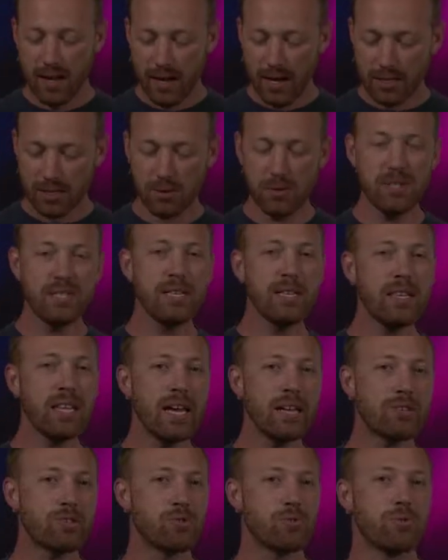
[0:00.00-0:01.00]
And so isn't
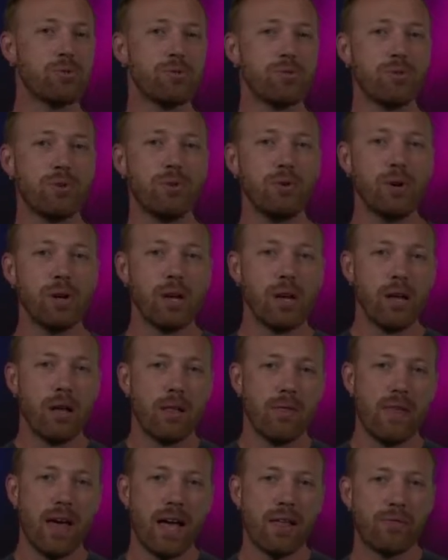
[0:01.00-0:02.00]
that true
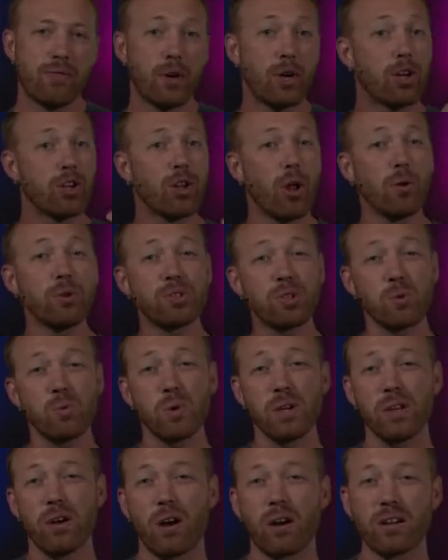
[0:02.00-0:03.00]
that the closer
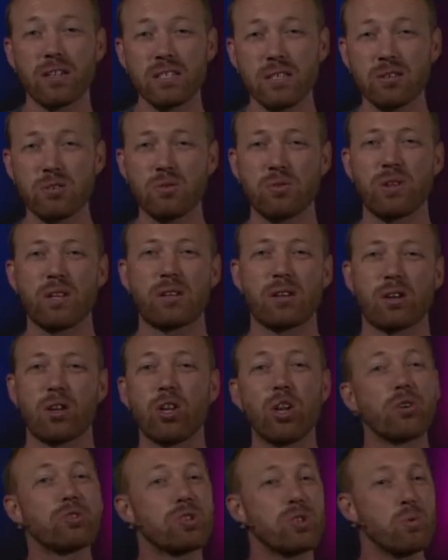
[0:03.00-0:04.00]
we are, isn't it true that the
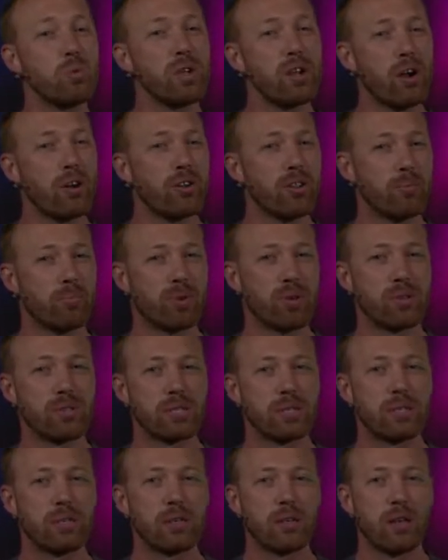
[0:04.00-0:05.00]
closer we are to the
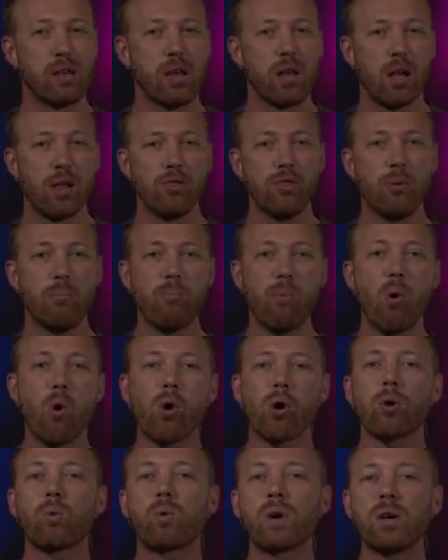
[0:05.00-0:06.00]
person, the
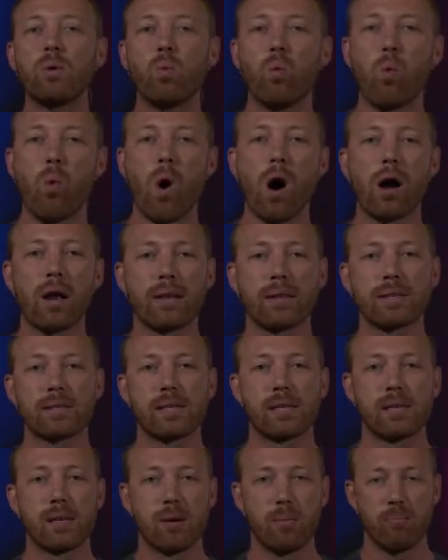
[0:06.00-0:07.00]
more we want
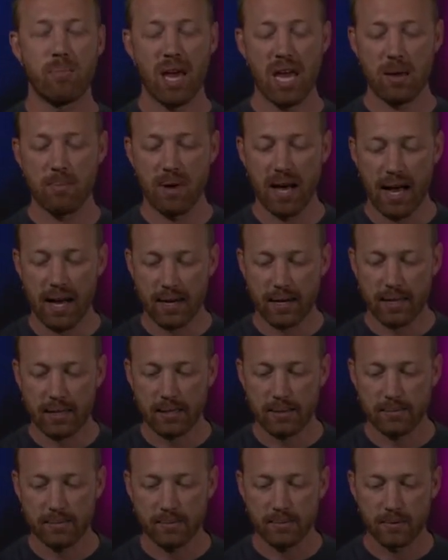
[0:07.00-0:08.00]
payback,
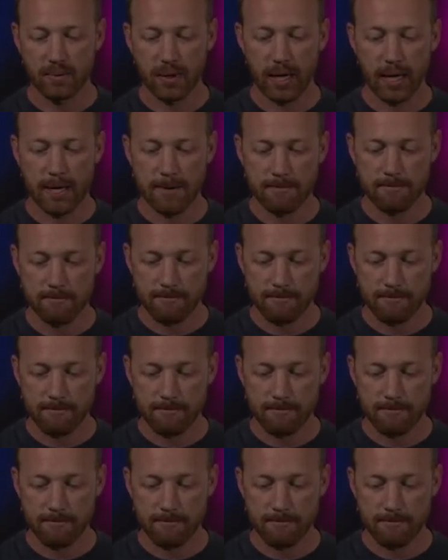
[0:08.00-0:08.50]
right?